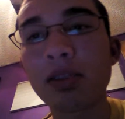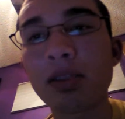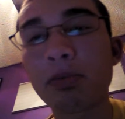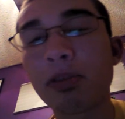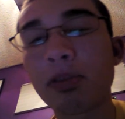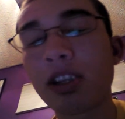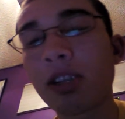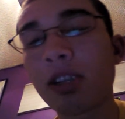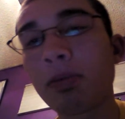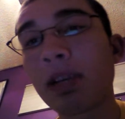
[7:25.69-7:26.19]
some
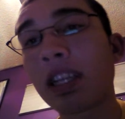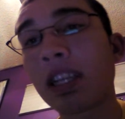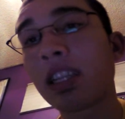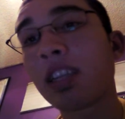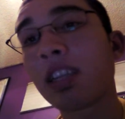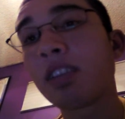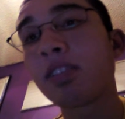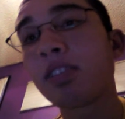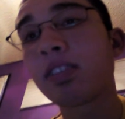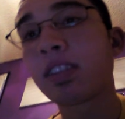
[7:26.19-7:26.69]
pretty big
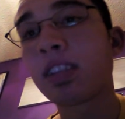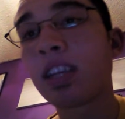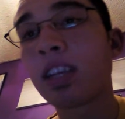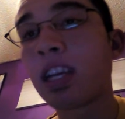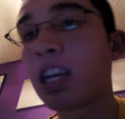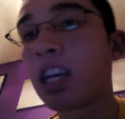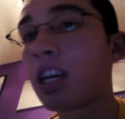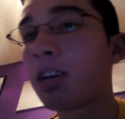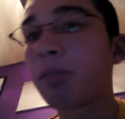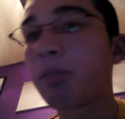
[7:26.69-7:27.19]
news.
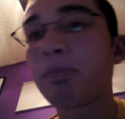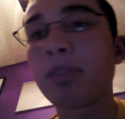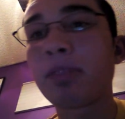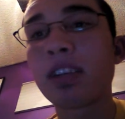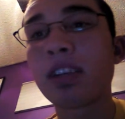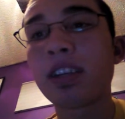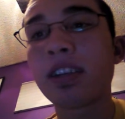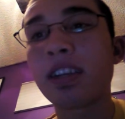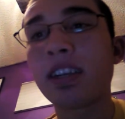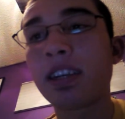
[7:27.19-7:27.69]
But
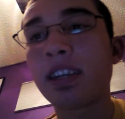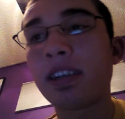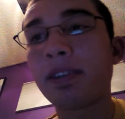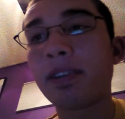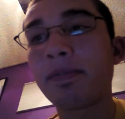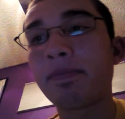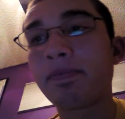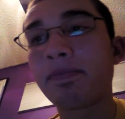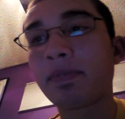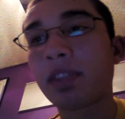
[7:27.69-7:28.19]

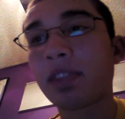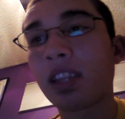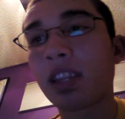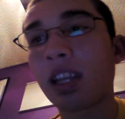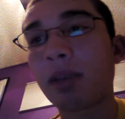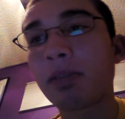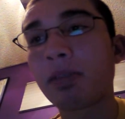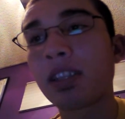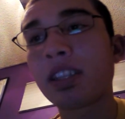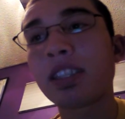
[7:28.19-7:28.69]
I'm
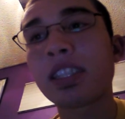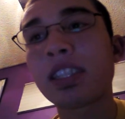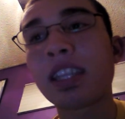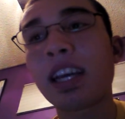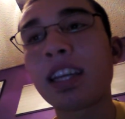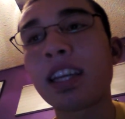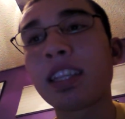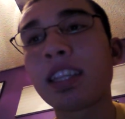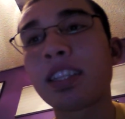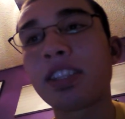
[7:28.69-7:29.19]
a little
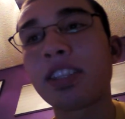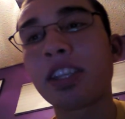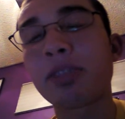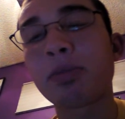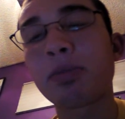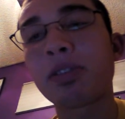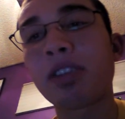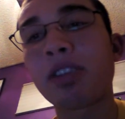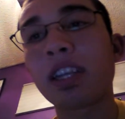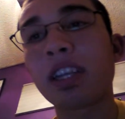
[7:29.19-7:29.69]
sad that
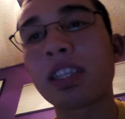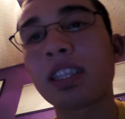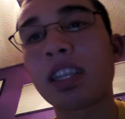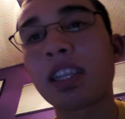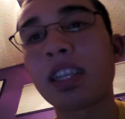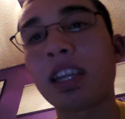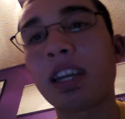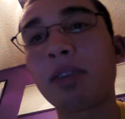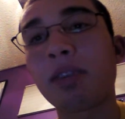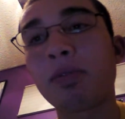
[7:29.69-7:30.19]
Judgment Dragon's
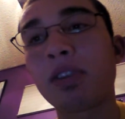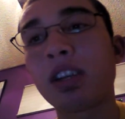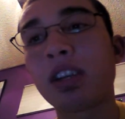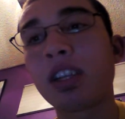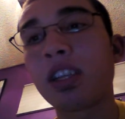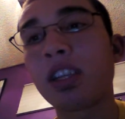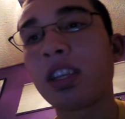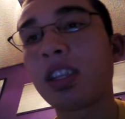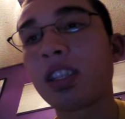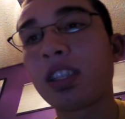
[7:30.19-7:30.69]
not at
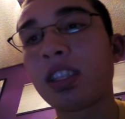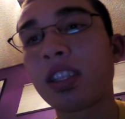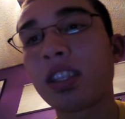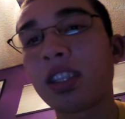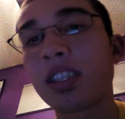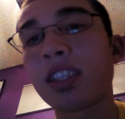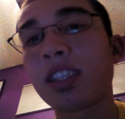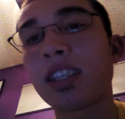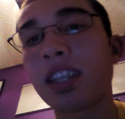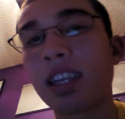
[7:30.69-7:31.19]
1.
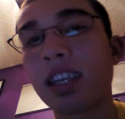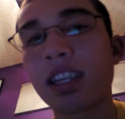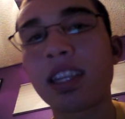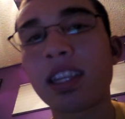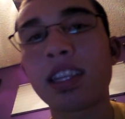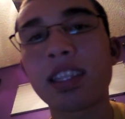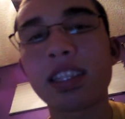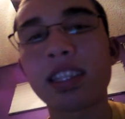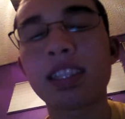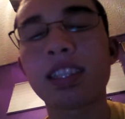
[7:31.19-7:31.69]

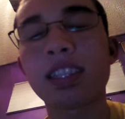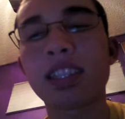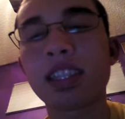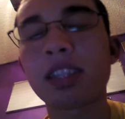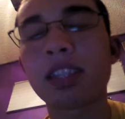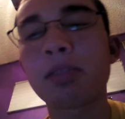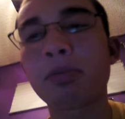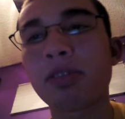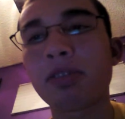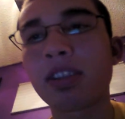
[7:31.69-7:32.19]
That's
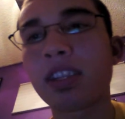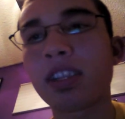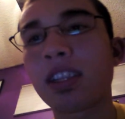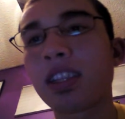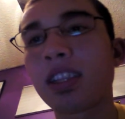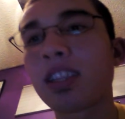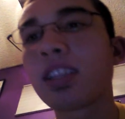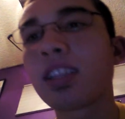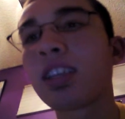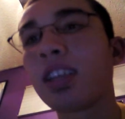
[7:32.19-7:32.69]

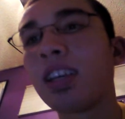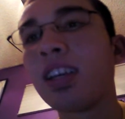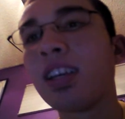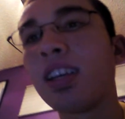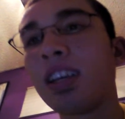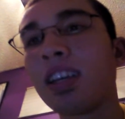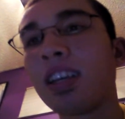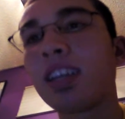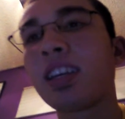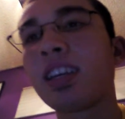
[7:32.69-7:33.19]
disappointing.
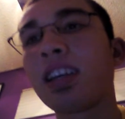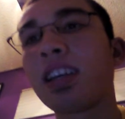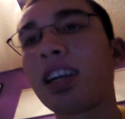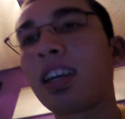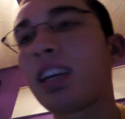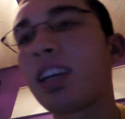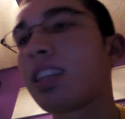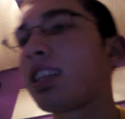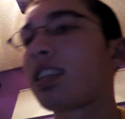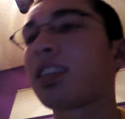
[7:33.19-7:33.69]

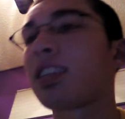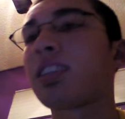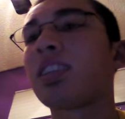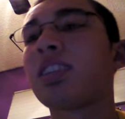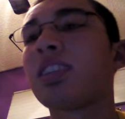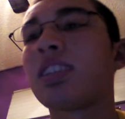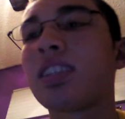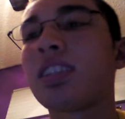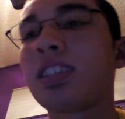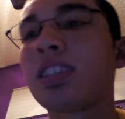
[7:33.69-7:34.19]
I think
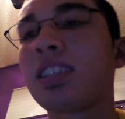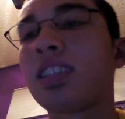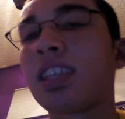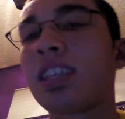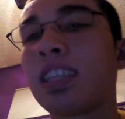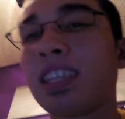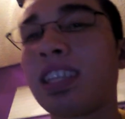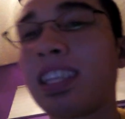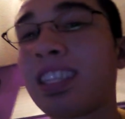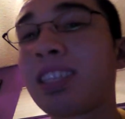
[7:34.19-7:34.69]
it
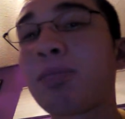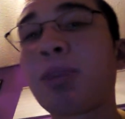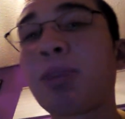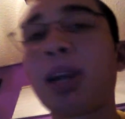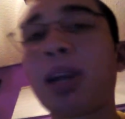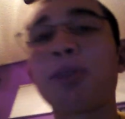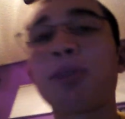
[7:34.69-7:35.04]
needs to be at